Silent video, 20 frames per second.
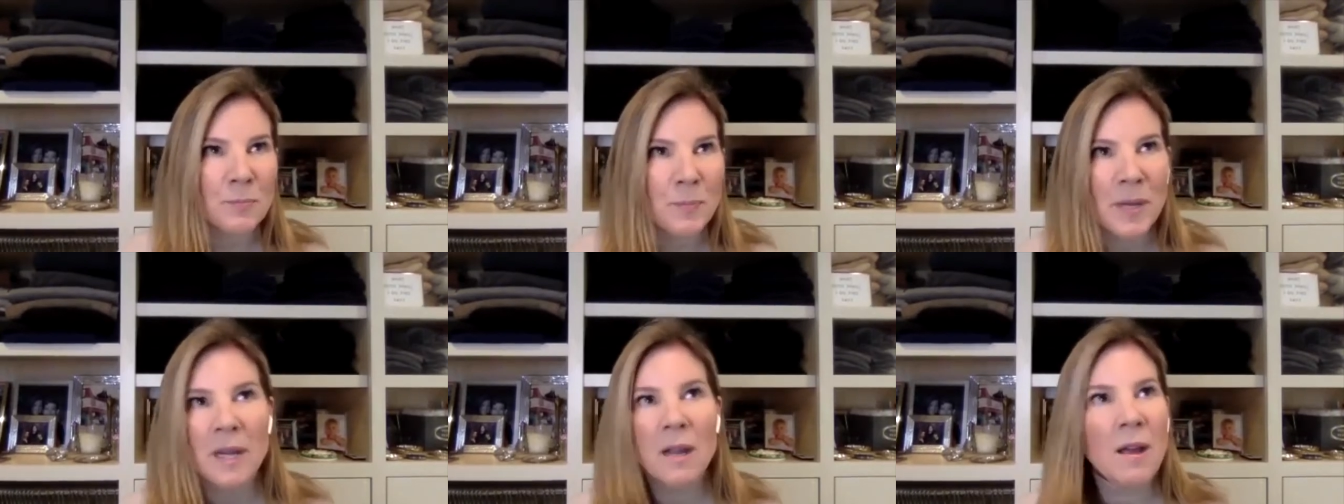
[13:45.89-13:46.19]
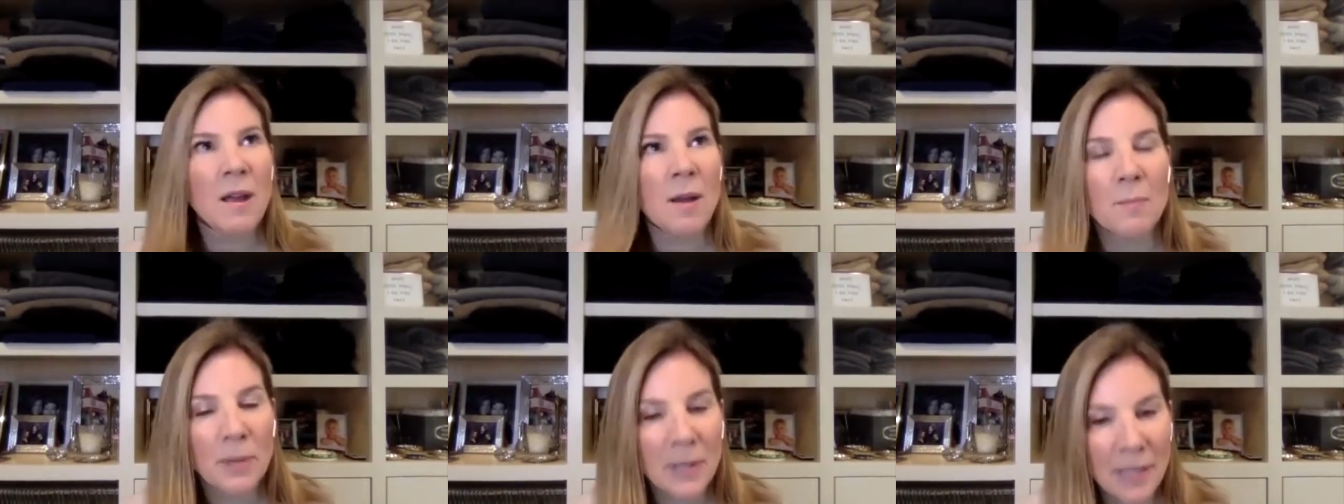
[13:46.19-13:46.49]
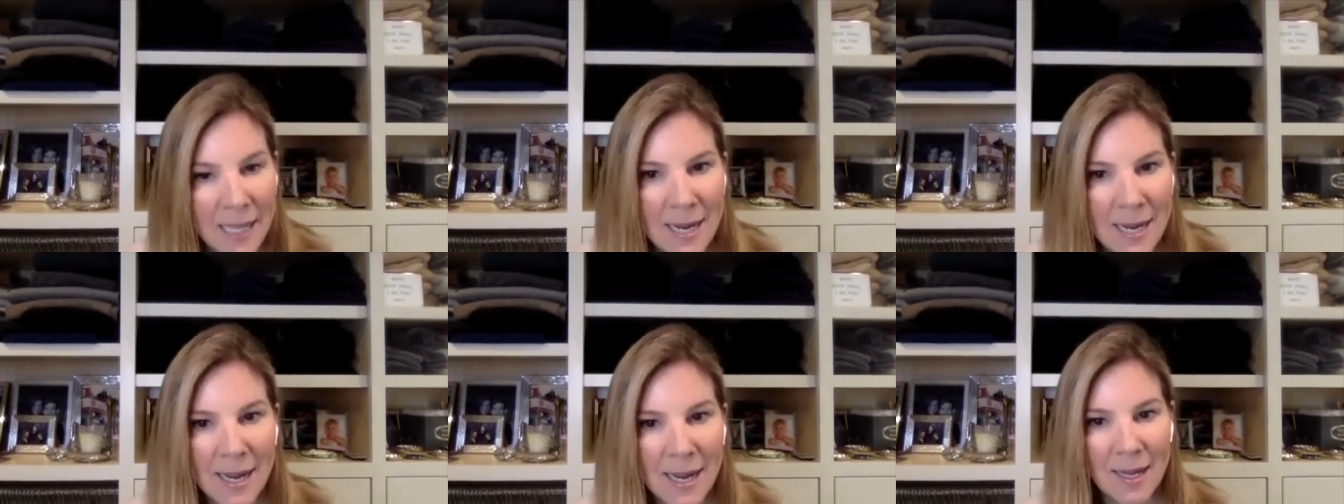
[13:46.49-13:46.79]
become
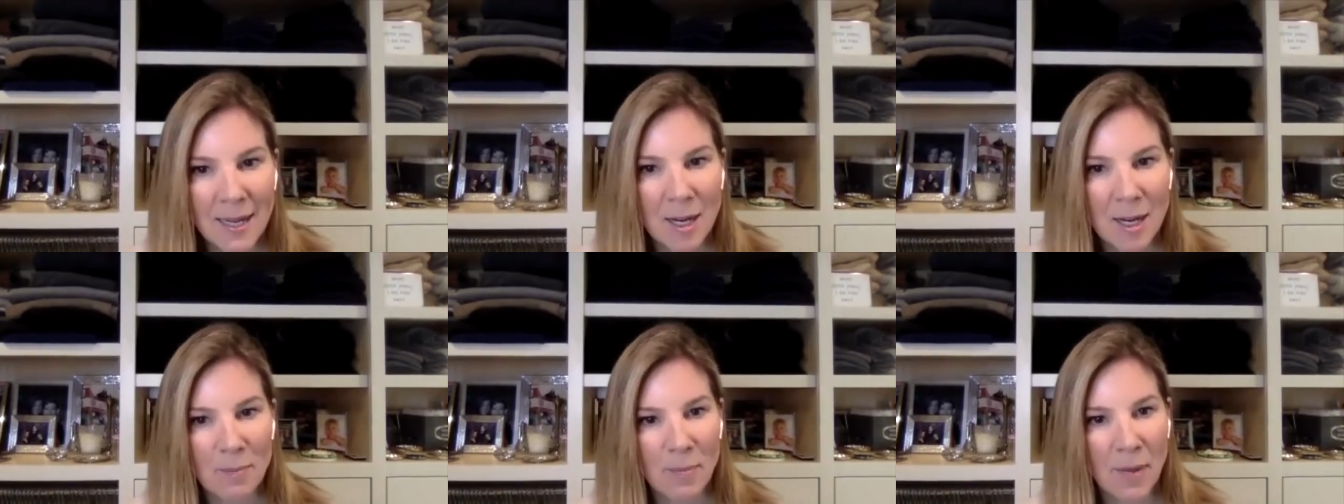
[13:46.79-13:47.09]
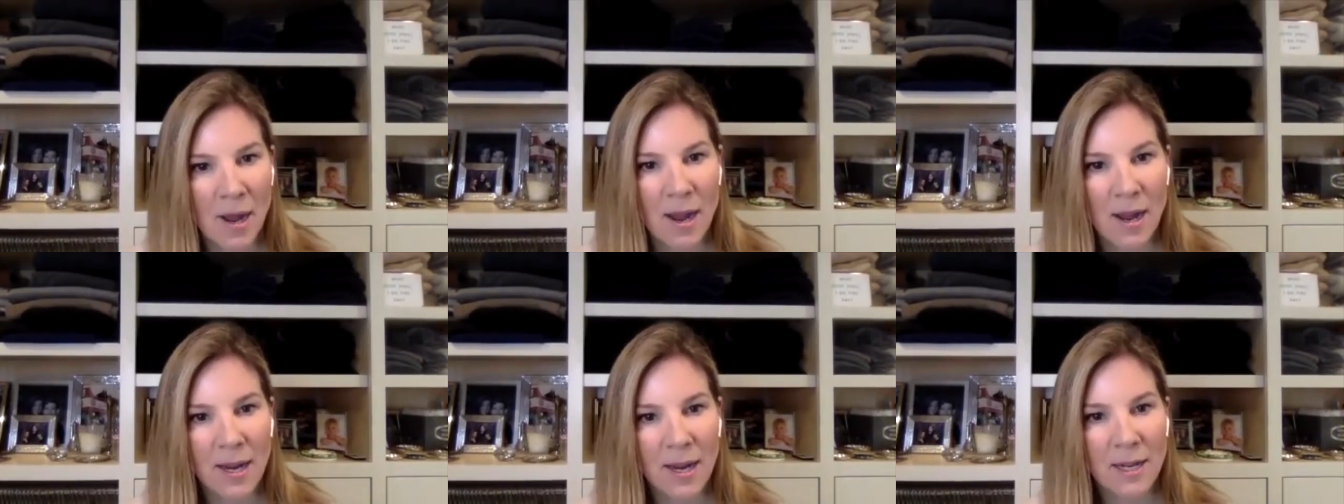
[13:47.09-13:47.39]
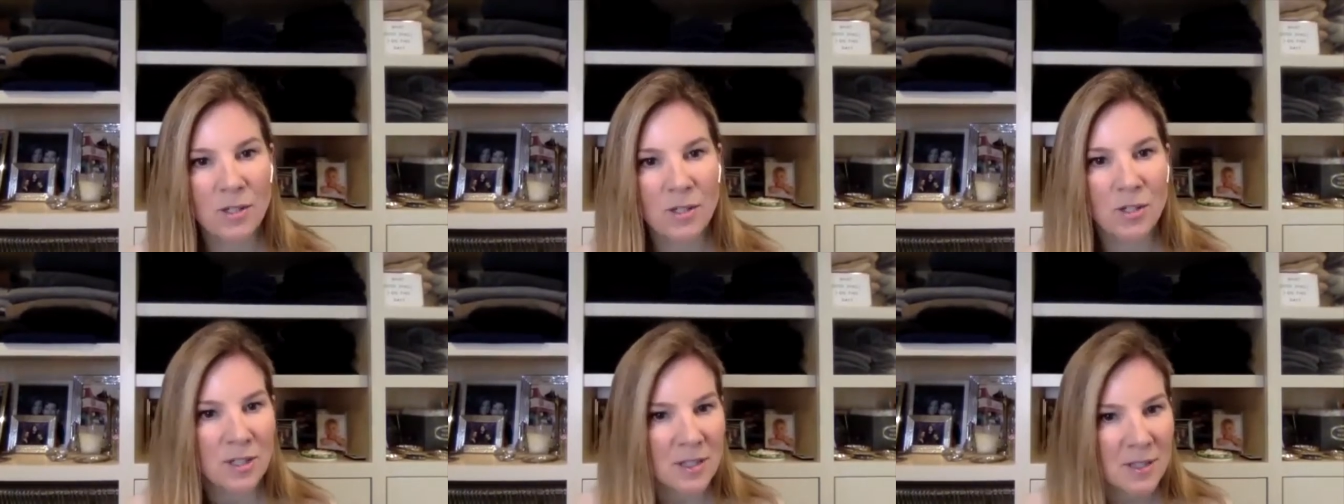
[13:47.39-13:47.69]
placated
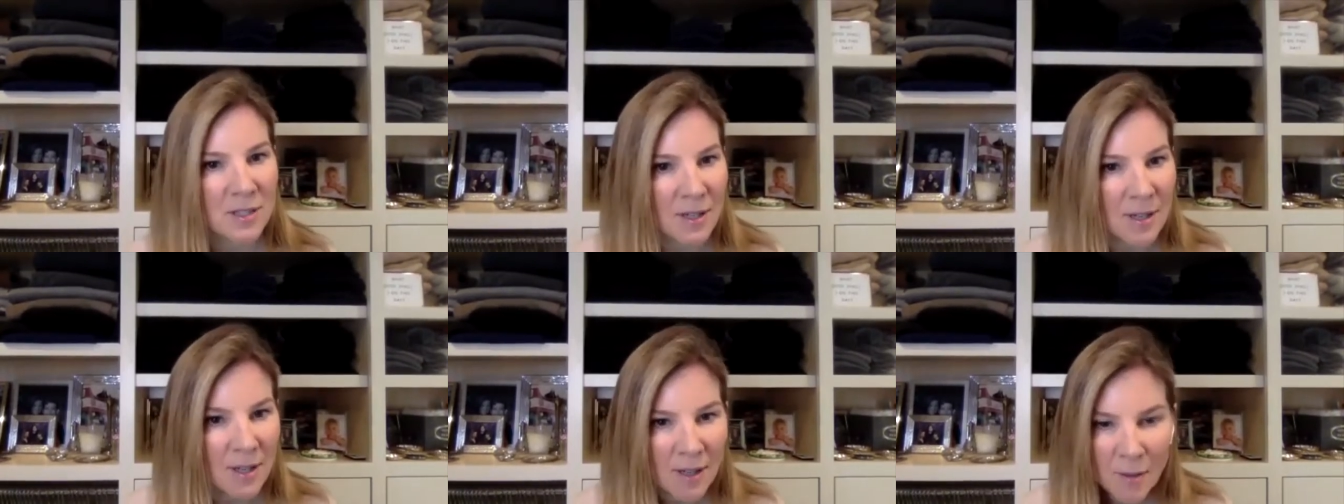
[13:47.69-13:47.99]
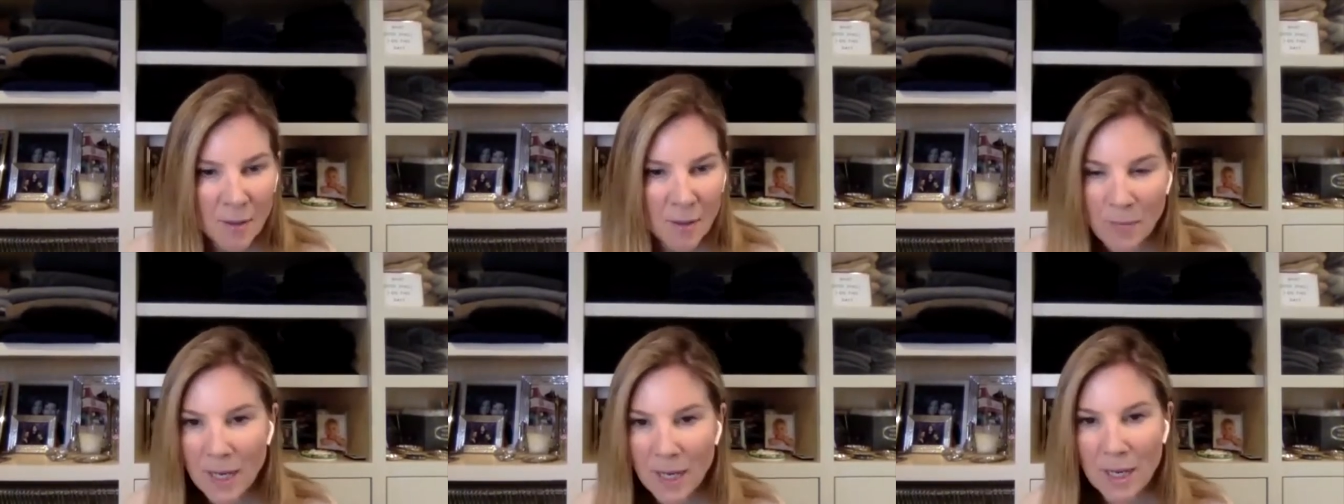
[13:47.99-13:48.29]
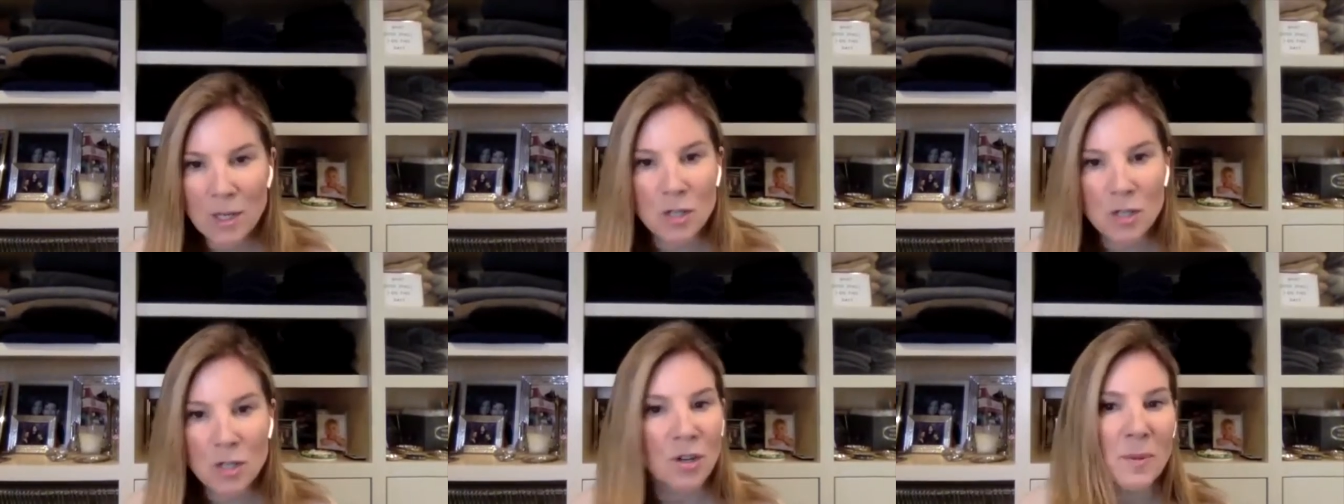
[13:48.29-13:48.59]
by just
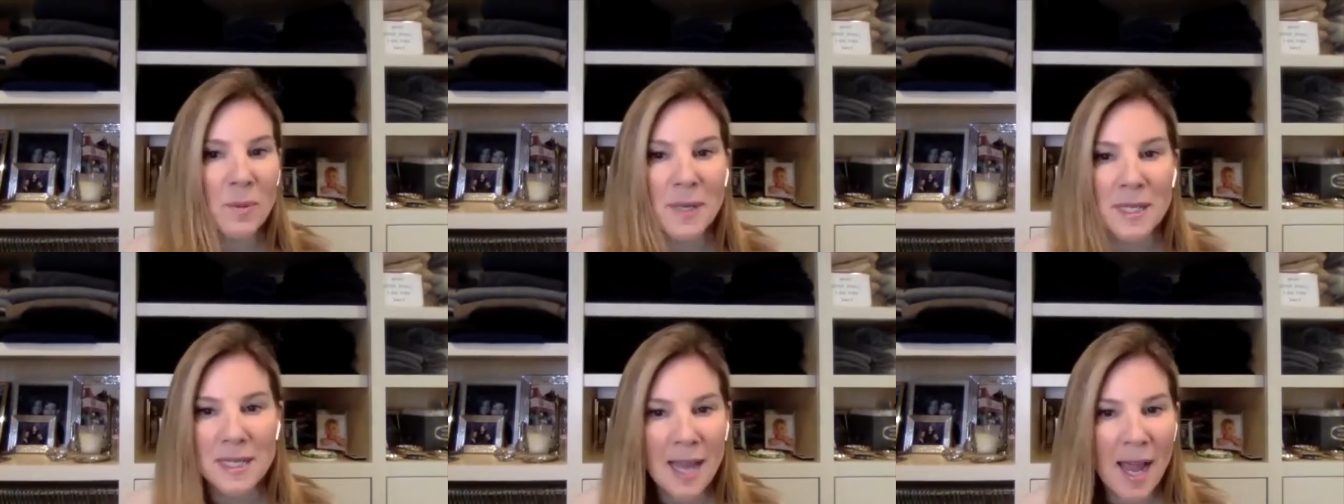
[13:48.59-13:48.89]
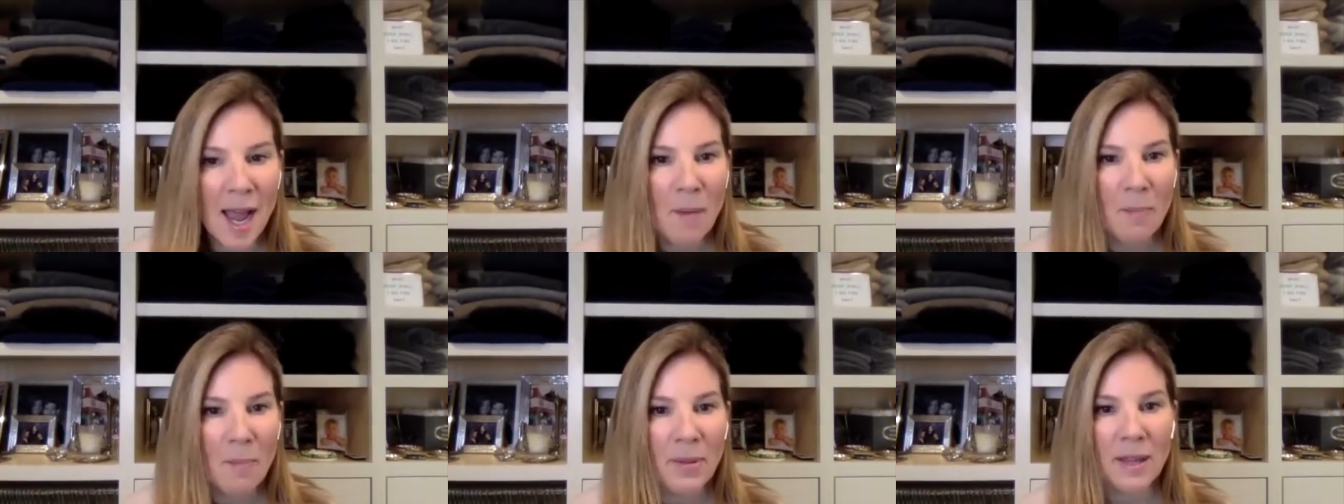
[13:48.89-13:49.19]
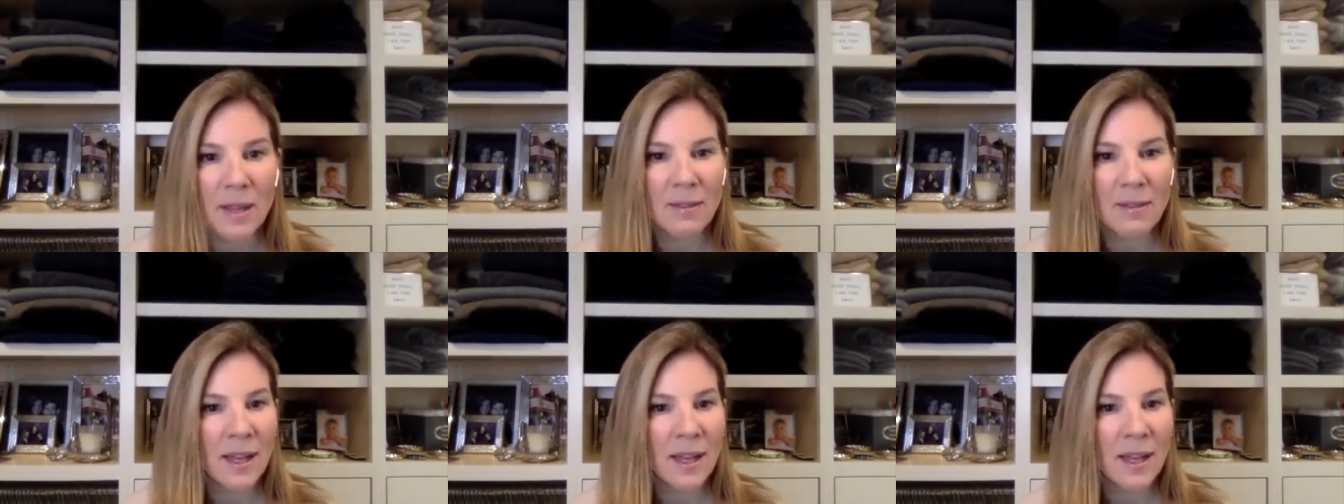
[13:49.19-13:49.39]
making sure everybody's happy.